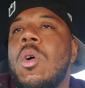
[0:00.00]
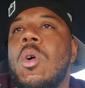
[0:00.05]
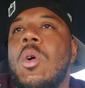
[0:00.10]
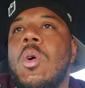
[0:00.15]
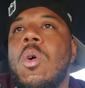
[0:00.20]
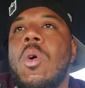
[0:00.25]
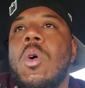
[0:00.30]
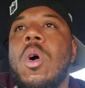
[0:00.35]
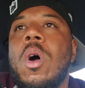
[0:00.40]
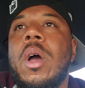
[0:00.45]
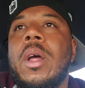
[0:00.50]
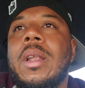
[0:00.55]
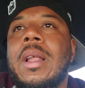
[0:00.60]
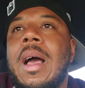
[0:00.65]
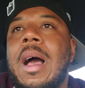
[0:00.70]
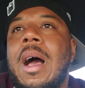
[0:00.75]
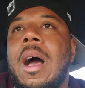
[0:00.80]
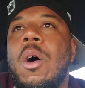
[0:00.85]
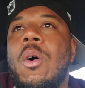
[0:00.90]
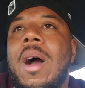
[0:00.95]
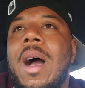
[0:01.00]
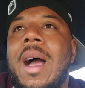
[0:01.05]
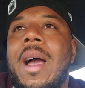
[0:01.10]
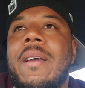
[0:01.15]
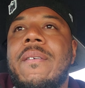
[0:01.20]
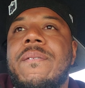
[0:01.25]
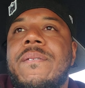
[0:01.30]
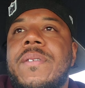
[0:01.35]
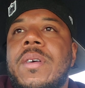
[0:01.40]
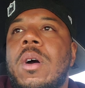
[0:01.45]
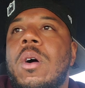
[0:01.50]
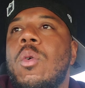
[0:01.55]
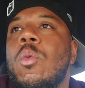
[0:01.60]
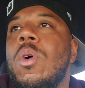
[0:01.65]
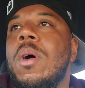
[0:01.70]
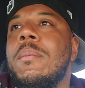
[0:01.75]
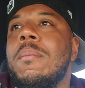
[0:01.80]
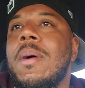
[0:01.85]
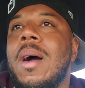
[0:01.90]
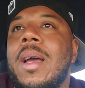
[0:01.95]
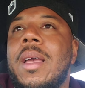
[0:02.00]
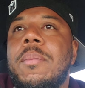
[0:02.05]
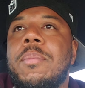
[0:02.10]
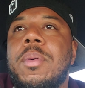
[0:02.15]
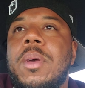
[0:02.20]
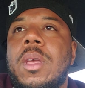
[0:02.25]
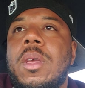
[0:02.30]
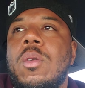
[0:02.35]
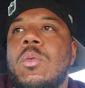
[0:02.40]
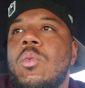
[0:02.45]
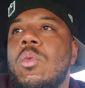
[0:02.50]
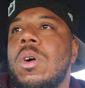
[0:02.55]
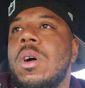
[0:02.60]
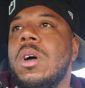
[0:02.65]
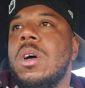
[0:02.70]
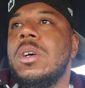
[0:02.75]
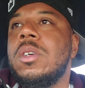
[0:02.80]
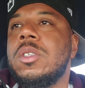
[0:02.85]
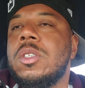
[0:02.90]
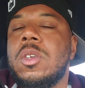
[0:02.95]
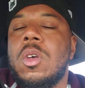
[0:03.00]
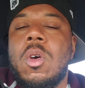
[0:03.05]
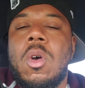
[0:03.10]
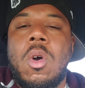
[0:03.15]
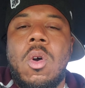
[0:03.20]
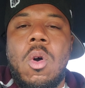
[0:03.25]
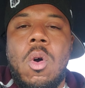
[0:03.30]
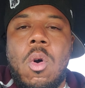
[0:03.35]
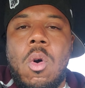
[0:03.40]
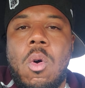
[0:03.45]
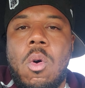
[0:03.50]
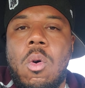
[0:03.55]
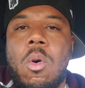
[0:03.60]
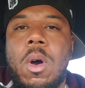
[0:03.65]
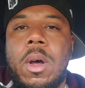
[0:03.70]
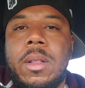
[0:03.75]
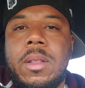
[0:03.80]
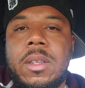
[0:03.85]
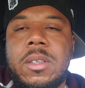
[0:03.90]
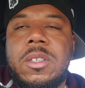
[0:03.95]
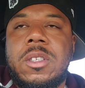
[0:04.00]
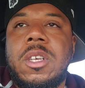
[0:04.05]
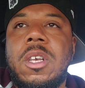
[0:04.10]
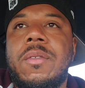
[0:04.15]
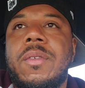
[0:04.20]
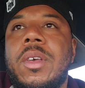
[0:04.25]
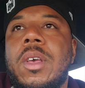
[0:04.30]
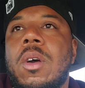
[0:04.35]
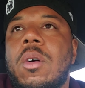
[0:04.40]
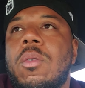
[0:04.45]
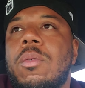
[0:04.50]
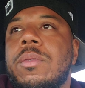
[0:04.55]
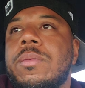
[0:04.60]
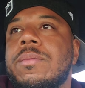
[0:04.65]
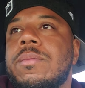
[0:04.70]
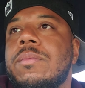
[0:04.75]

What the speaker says: on how I felt, what my opinion was on the CVO.